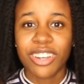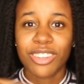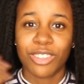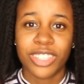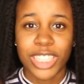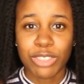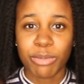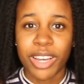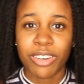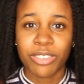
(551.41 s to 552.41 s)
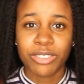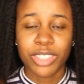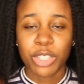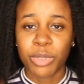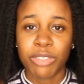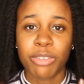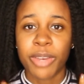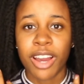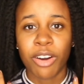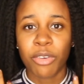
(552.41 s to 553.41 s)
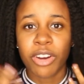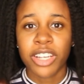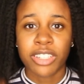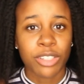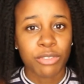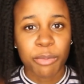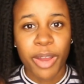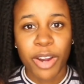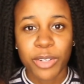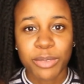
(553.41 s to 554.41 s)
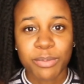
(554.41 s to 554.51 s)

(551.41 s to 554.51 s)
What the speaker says: 30 days from now, a week from now, a year from now.